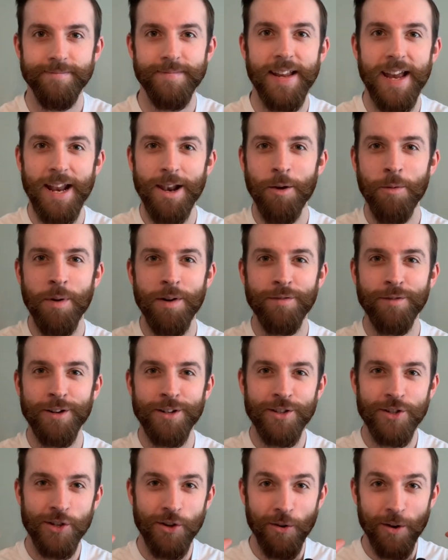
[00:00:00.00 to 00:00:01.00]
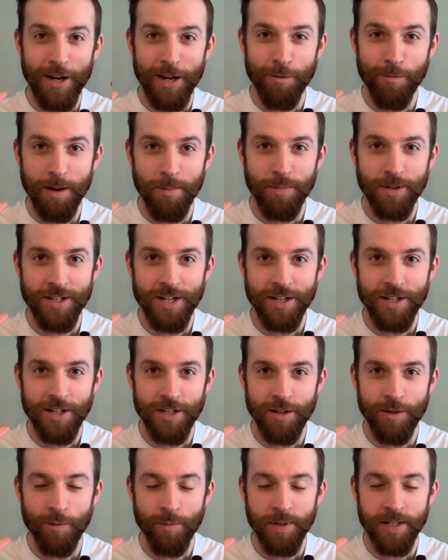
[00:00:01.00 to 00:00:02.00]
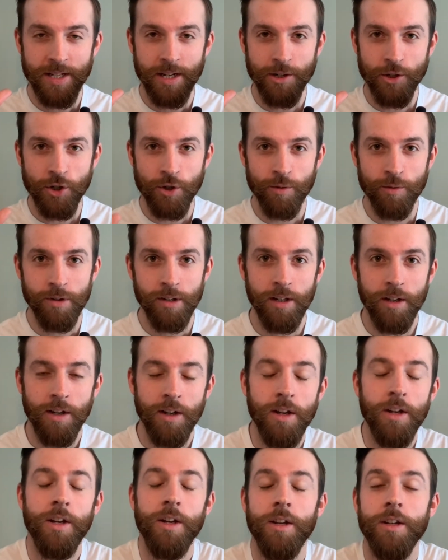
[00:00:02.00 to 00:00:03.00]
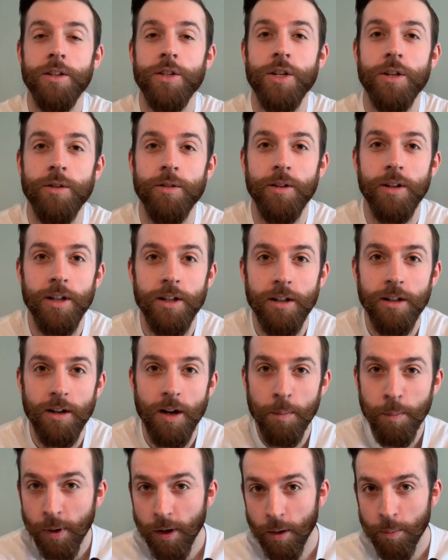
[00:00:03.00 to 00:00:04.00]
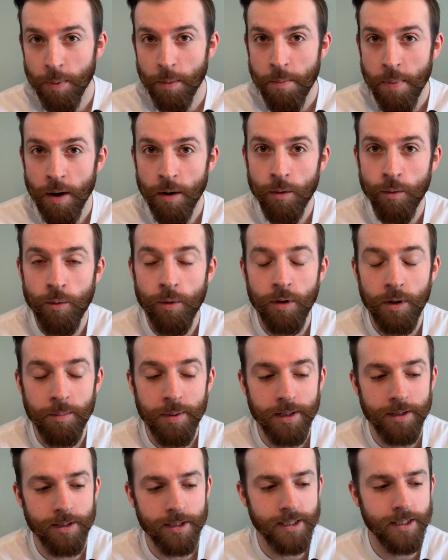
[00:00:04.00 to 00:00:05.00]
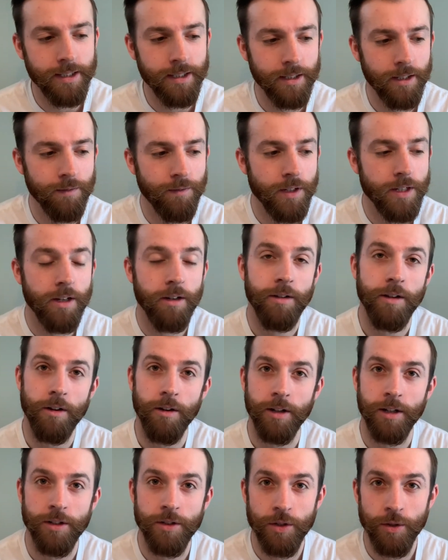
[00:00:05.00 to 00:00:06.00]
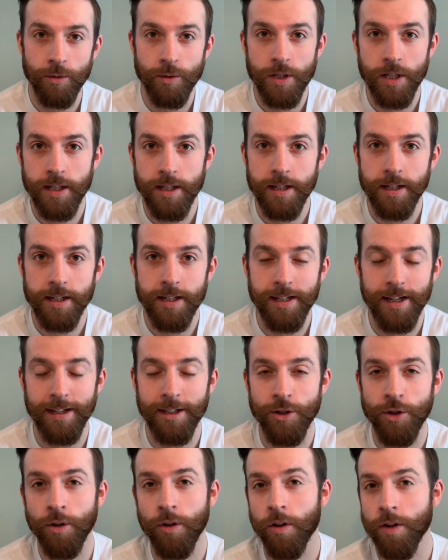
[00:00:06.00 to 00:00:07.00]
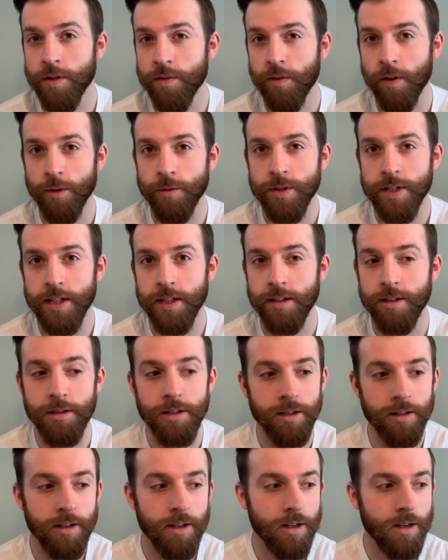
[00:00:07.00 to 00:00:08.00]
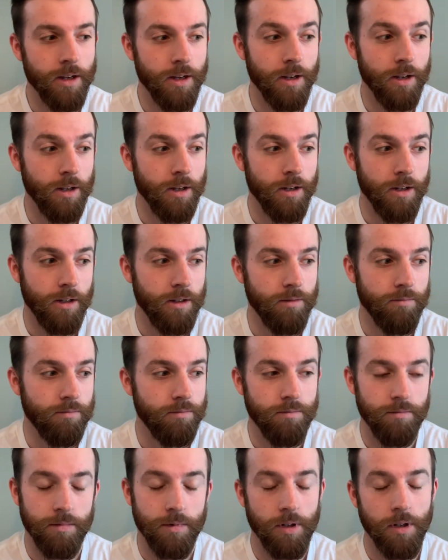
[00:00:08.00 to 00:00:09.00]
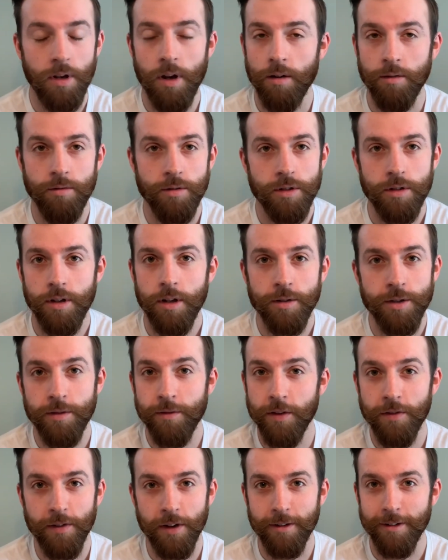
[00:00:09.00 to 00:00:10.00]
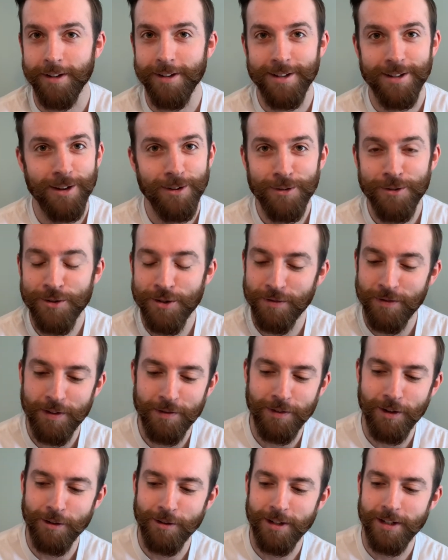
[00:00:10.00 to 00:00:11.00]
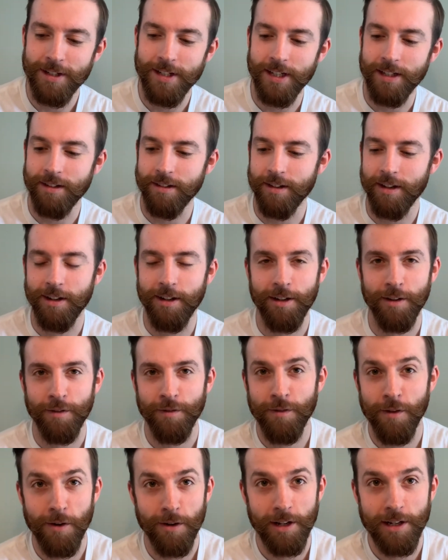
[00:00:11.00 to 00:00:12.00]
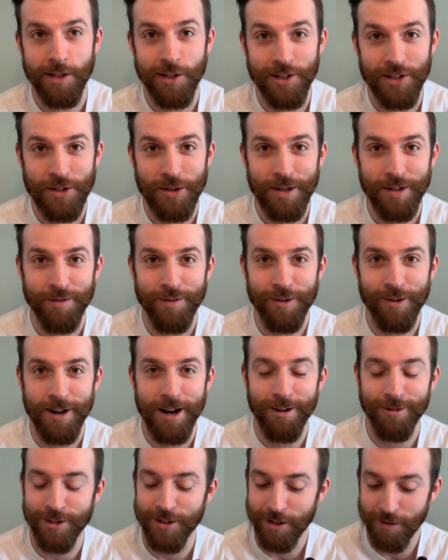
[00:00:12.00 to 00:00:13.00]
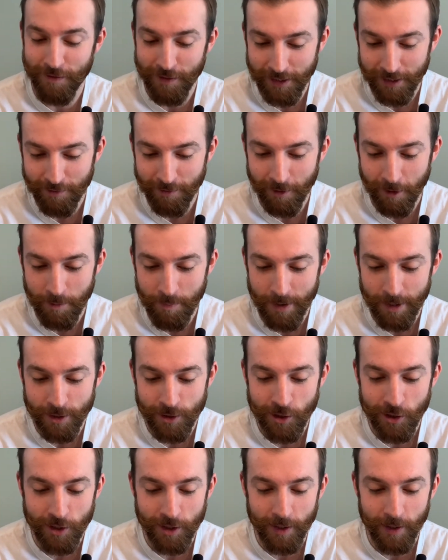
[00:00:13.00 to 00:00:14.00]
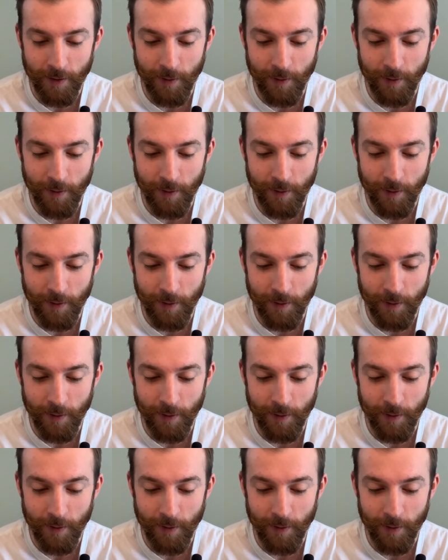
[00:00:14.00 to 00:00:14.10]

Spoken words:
Hello, my friends, Scott here representing Youth Potential. So, I put up a poll about a video that I could do today, and you guys voted. Loads of you voted in far less than 24 hours, so thank you very much.